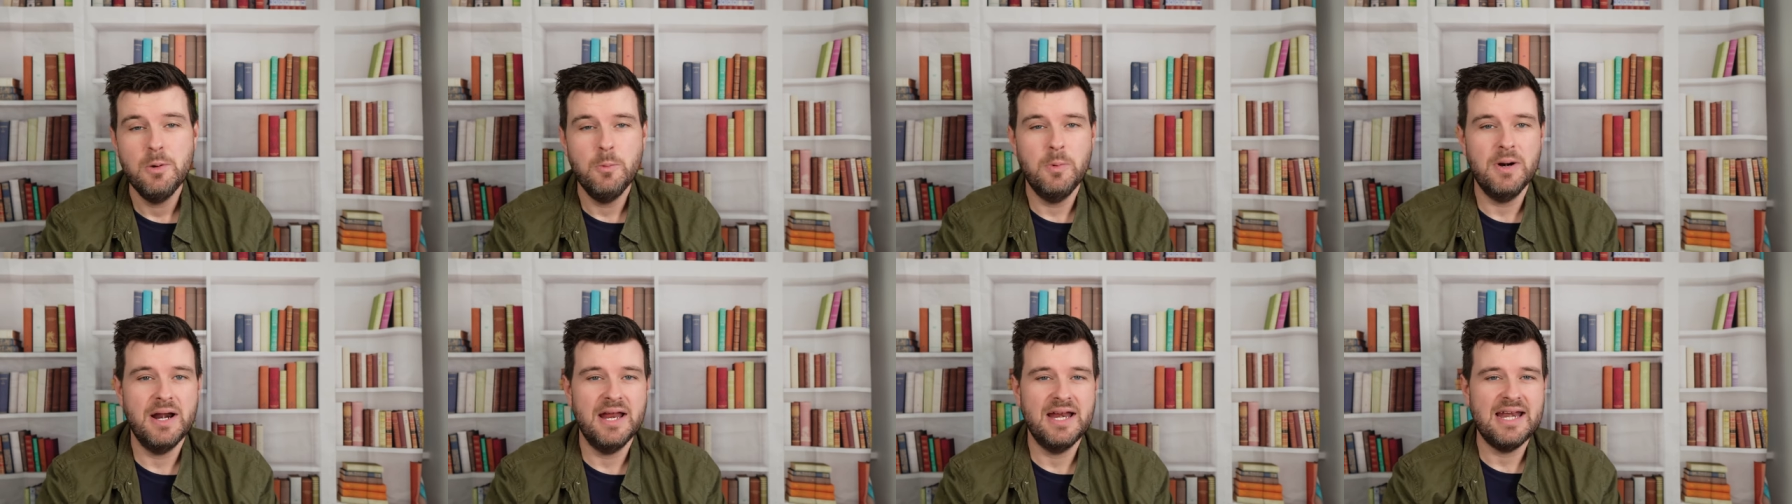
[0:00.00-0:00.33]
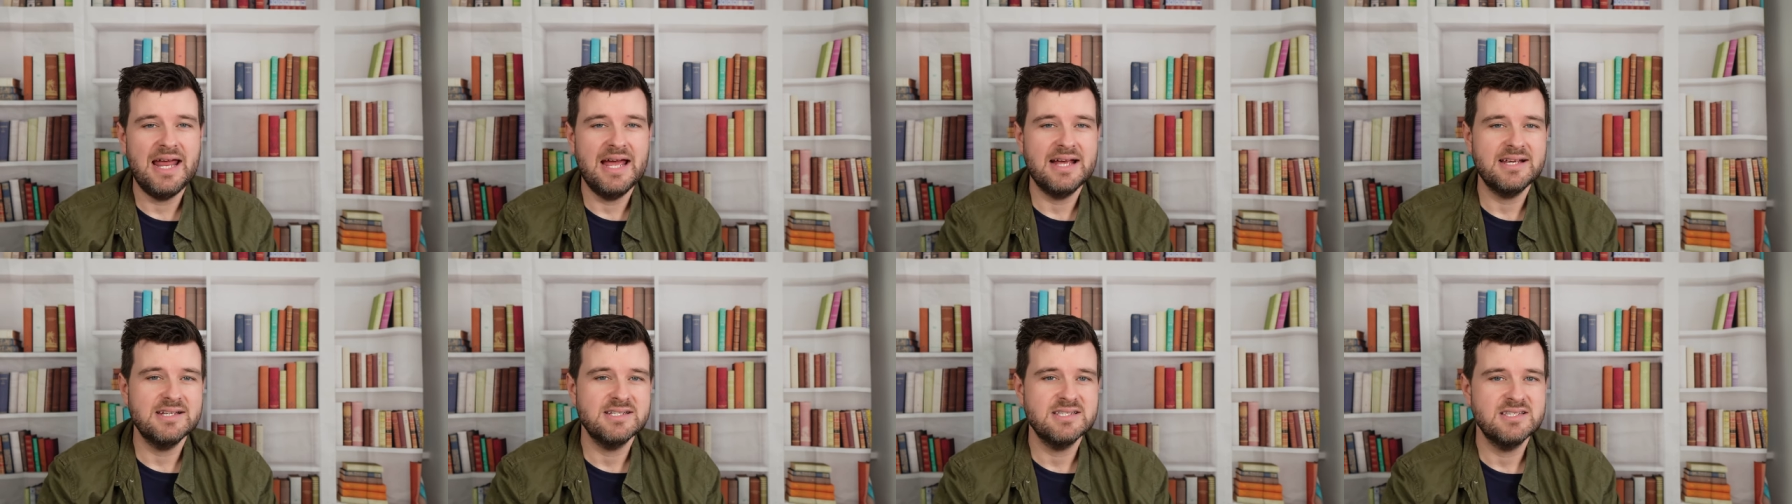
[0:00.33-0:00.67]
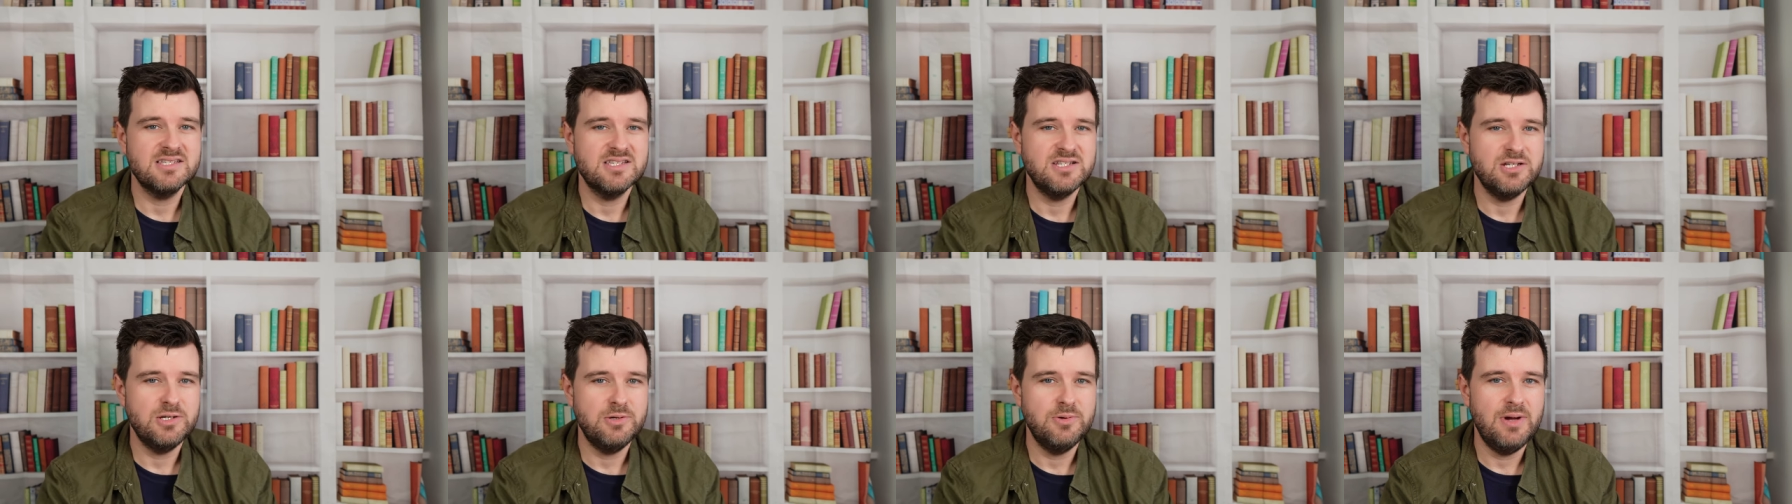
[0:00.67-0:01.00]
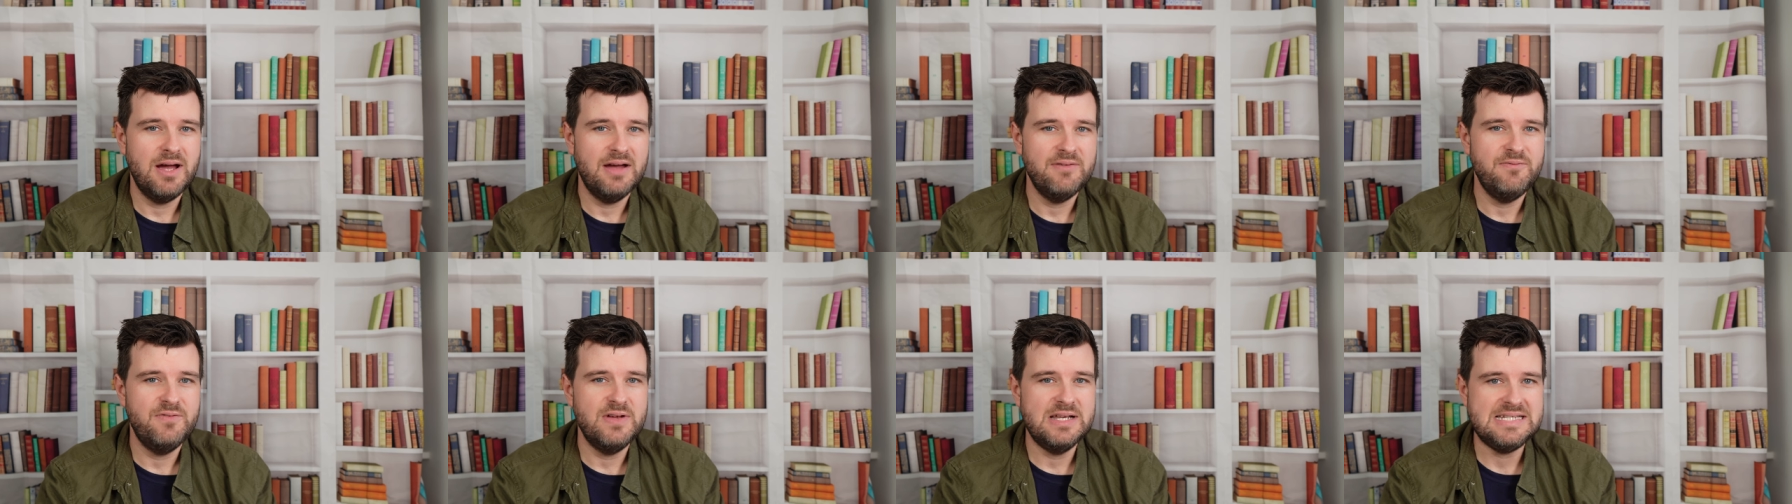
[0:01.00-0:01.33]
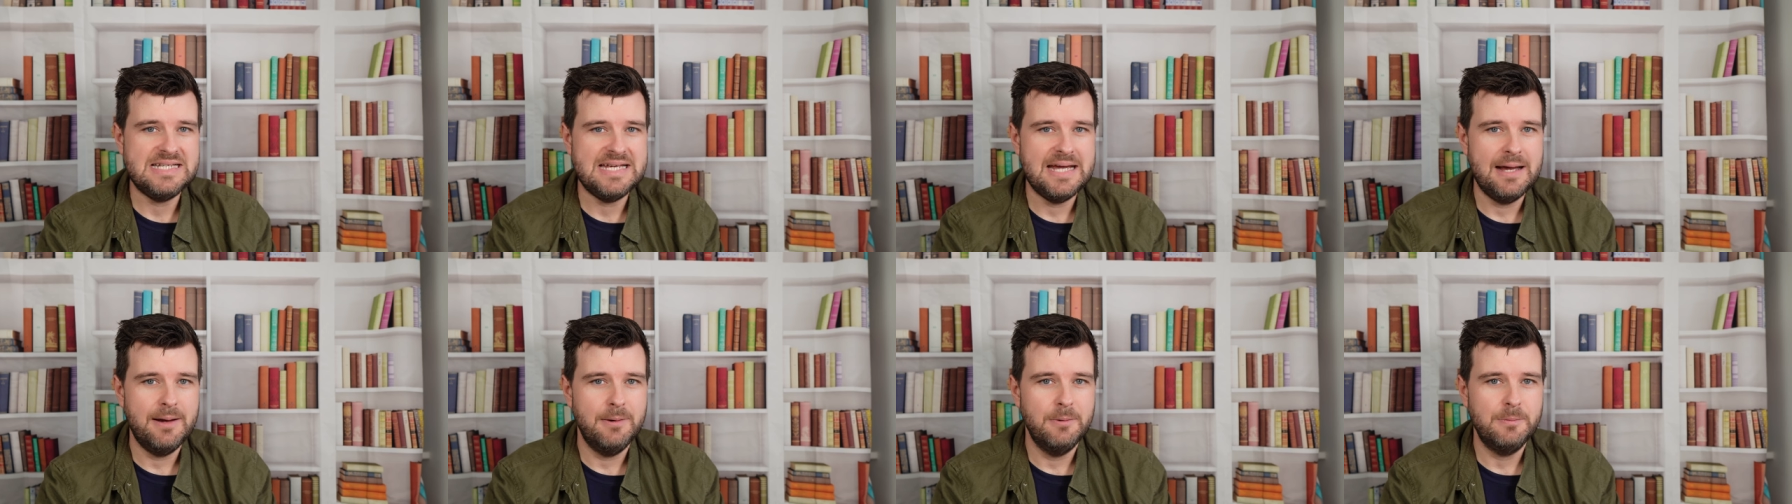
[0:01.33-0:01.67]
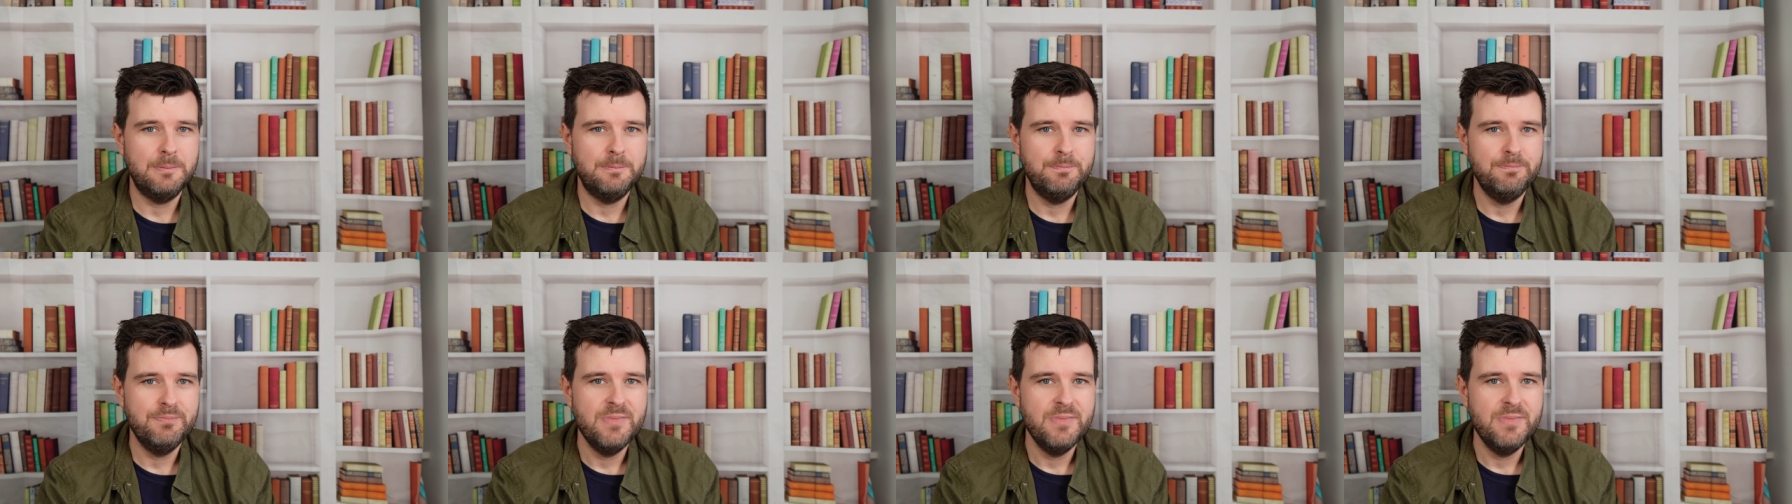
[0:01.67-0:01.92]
when I next do a video.